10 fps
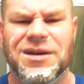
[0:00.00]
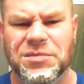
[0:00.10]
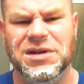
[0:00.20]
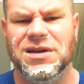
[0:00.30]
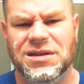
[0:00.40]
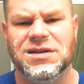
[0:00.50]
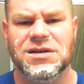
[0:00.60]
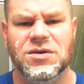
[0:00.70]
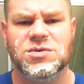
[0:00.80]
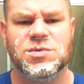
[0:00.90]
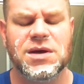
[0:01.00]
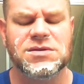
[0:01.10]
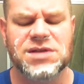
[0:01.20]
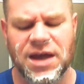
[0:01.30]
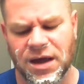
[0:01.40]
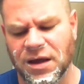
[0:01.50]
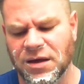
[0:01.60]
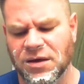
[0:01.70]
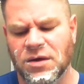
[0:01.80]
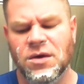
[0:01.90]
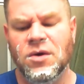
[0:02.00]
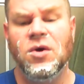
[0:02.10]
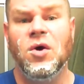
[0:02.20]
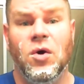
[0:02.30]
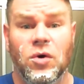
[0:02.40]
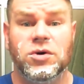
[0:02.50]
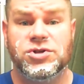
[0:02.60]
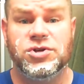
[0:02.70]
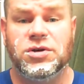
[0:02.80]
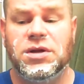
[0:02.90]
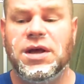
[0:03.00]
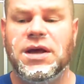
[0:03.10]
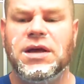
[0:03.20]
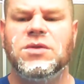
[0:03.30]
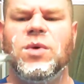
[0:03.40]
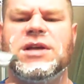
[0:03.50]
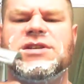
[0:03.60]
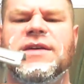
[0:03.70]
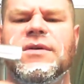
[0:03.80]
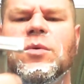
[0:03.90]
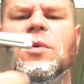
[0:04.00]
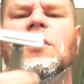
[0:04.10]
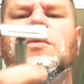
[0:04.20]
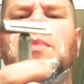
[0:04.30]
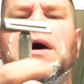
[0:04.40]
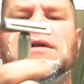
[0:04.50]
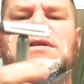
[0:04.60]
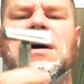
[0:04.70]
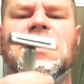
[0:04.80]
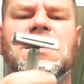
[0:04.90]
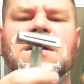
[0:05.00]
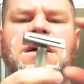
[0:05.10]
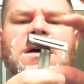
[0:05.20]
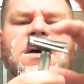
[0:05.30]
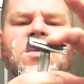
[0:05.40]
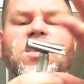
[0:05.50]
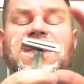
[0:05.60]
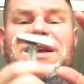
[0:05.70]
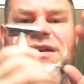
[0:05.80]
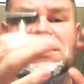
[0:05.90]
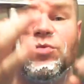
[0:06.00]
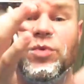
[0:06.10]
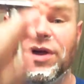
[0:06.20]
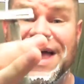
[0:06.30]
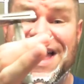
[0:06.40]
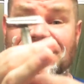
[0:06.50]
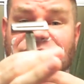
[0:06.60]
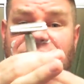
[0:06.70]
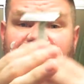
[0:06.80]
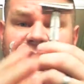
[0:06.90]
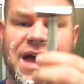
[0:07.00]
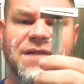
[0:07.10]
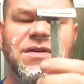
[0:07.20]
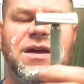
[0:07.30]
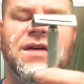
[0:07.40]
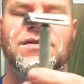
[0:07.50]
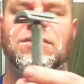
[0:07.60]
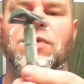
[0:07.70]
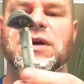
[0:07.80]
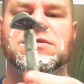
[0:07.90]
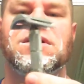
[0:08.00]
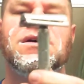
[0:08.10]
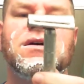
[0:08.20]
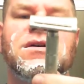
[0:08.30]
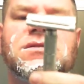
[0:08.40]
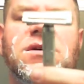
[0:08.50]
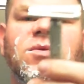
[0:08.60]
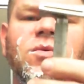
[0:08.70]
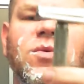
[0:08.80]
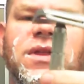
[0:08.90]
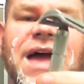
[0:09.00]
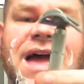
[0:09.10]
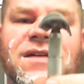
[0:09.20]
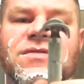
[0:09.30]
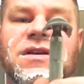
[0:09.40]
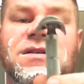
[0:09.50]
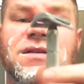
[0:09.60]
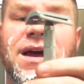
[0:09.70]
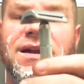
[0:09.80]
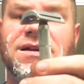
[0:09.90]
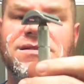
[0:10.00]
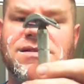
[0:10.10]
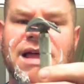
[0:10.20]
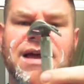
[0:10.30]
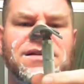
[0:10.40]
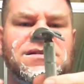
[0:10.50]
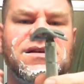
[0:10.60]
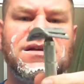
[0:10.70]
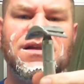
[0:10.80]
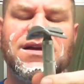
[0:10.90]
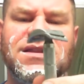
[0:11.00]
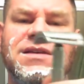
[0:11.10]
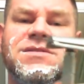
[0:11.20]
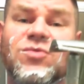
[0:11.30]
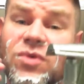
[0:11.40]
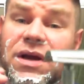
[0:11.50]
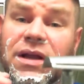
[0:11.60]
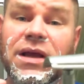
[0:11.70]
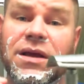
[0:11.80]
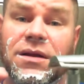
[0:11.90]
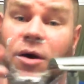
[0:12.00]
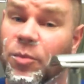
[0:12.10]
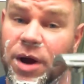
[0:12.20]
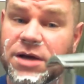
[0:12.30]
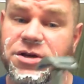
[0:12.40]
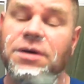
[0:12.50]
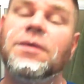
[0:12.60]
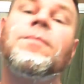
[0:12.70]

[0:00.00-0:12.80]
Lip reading: I mean, and that goes without saying, or should in the wet shaving world, but with it's a real heavy razor. So with a heavy and a slant like this, really no pressure.